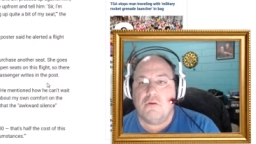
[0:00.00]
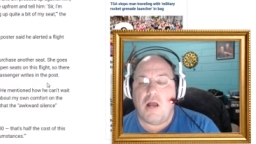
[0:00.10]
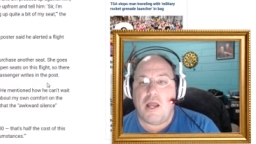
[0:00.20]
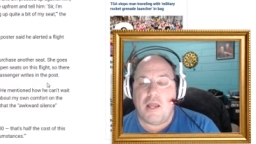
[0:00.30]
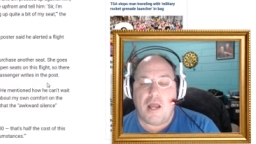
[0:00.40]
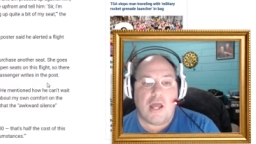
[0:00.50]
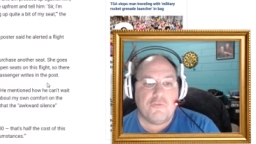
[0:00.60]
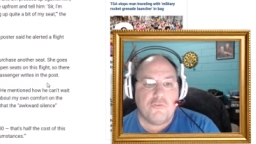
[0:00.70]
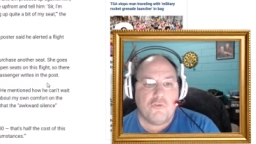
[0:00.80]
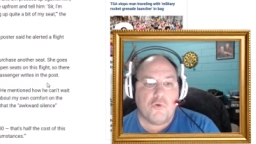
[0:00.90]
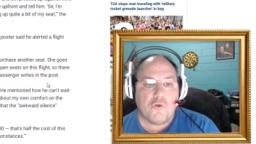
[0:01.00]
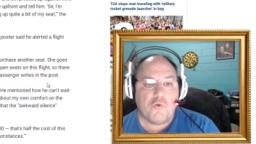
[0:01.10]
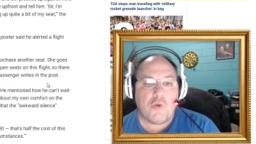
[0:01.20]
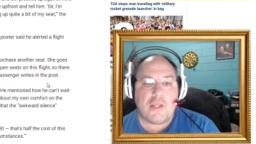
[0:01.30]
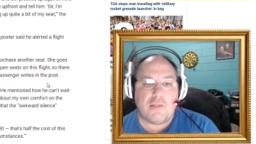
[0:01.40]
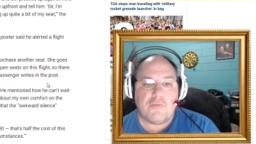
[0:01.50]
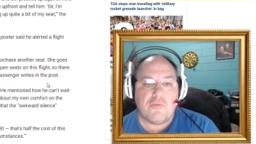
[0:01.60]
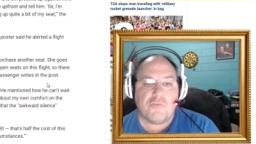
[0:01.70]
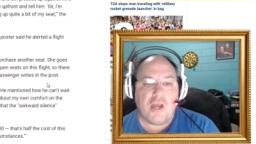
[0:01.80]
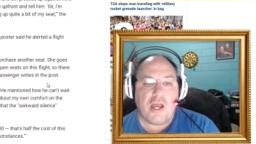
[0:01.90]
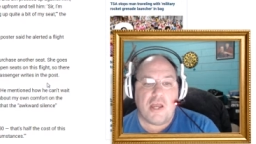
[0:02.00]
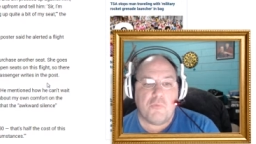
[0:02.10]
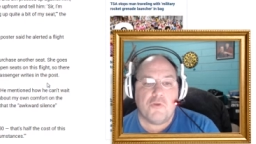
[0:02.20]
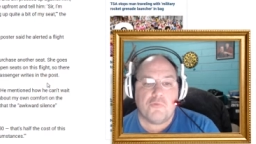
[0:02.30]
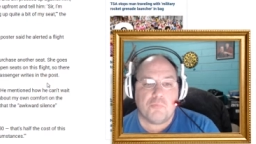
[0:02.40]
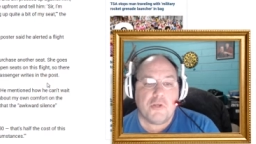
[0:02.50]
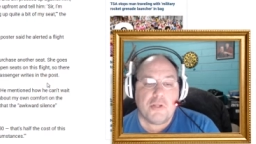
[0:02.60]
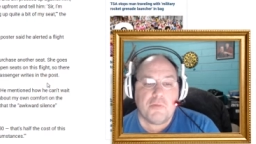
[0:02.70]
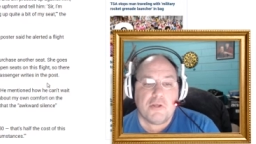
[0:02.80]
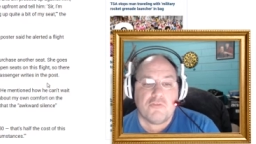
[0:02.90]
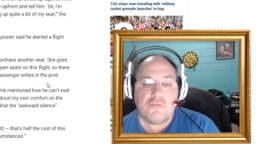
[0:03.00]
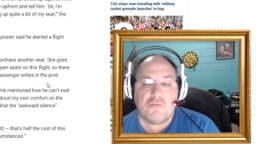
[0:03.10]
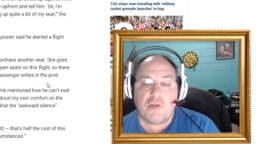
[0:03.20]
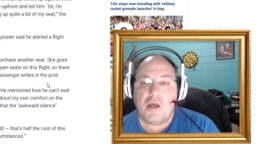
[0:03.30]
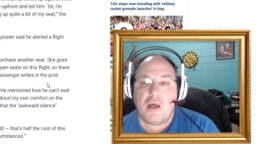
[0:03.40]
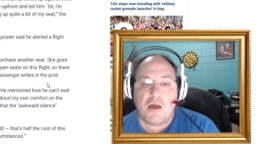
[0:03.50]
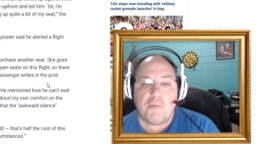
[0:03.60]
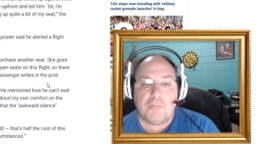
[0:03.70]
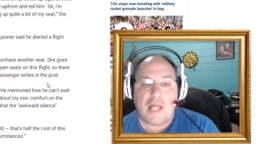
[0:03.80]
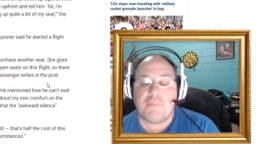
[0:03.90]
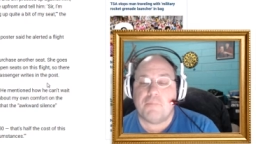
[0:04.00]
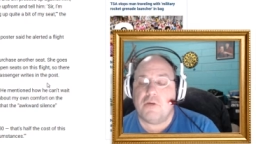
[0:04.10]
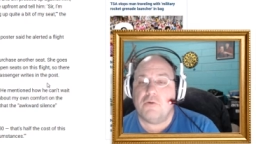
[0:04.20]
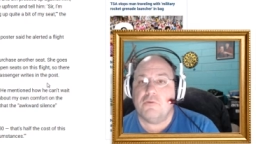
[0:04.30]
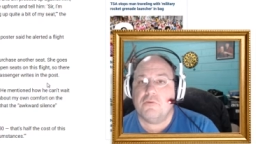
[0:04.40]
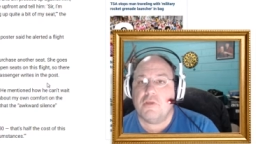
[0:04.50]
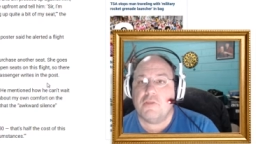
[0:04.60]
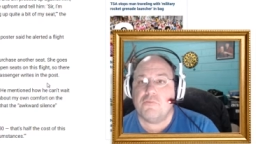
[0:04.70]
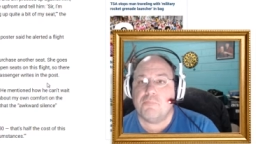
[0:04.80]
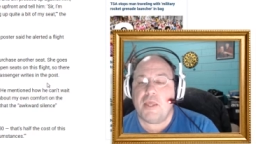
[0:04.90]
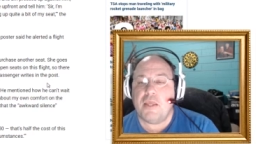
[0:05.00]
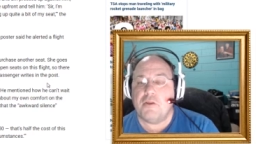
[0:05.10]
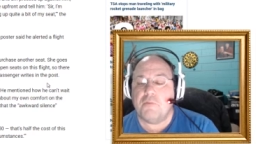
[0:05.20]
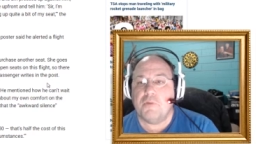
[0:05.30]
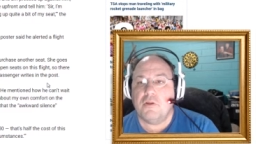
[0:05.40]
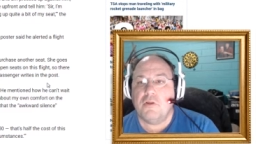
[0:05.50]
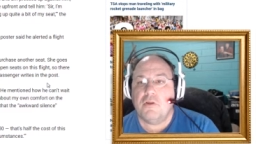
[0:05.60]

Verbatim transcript: I, I do agree that this guy was pretty much uh, blackmailed into paying him.